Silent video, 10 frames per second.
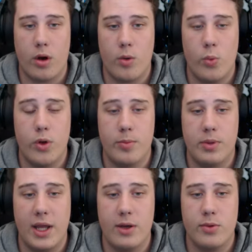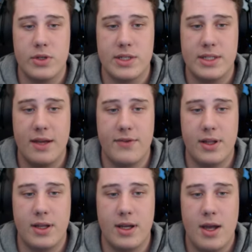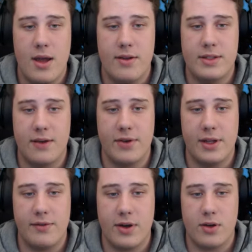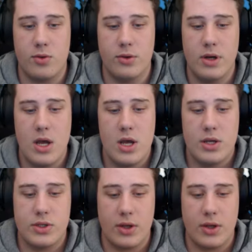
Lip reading: wood plank, which is definitely very cool. So